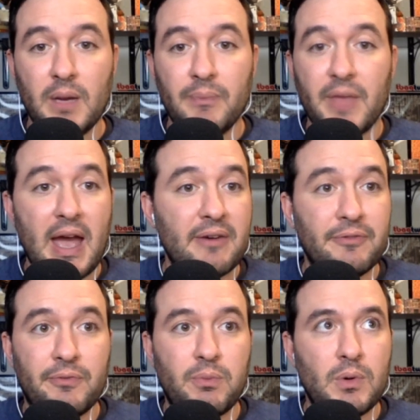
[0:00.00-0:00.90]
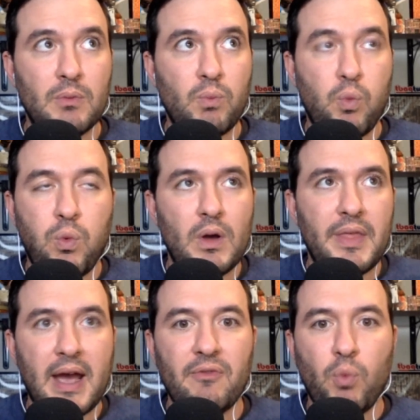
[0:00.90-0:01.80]
They have
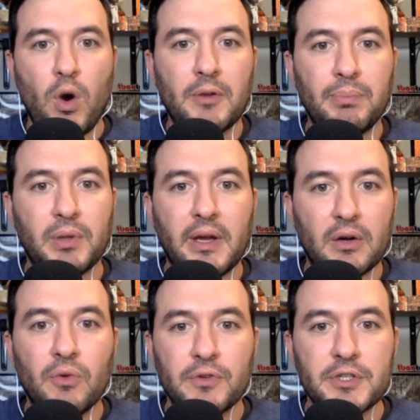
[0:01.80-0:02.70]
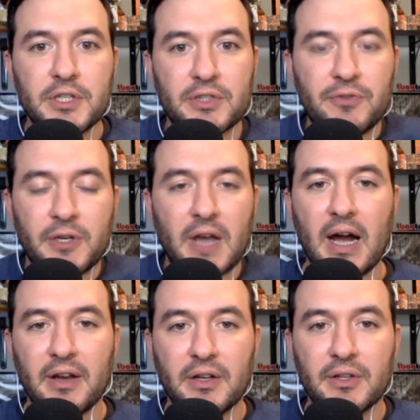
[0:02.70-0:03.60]
one player over
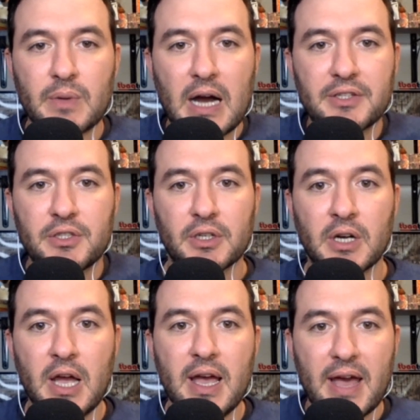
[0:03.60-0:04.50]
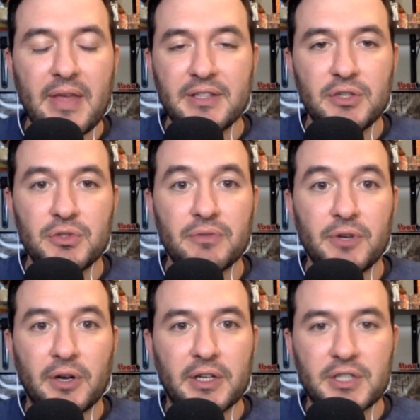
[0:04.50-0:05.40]
6'9" on the roster, and that's Yusuf
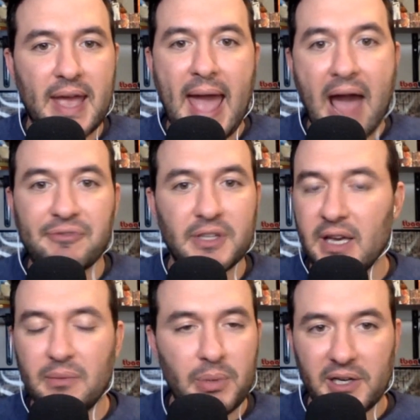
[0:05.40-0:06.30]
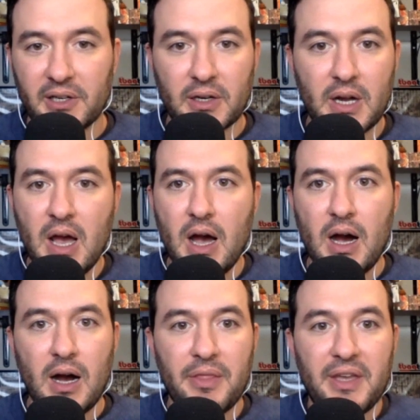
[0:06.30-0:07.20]
Nurkic. They have to get bigger.
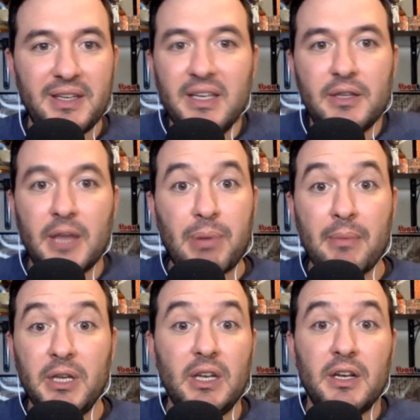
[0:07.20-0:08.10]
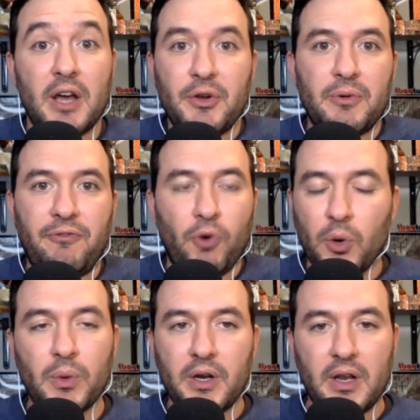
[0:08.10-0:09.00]
They probably need another
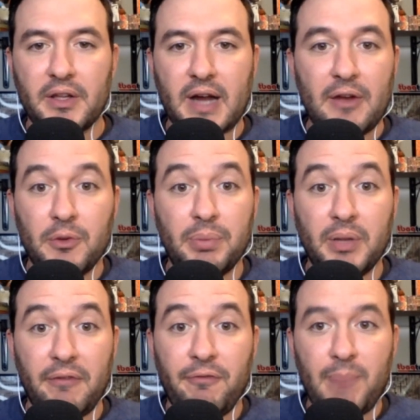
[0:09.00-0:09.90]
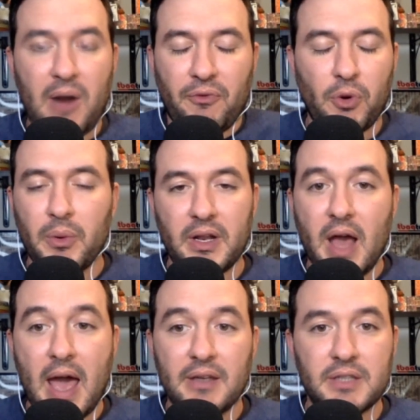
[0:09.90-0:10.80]
forward, another guy who can play power forward,
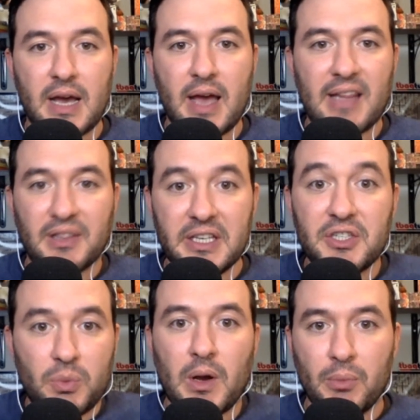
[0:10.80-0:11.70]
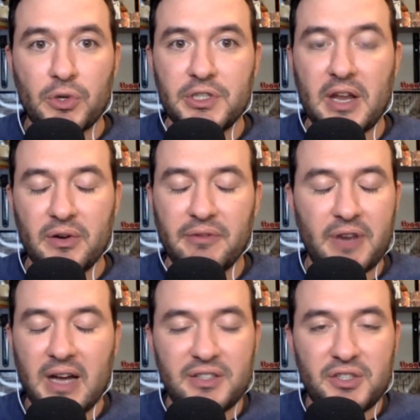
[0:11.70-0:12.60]
and at least one more center, if
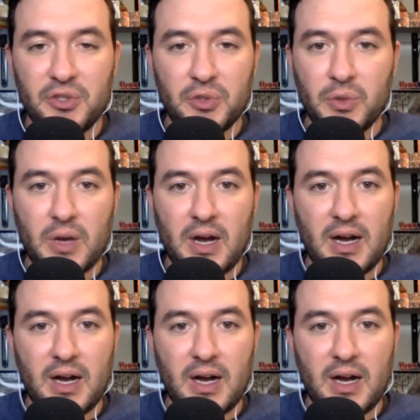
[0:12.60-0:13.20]
not two.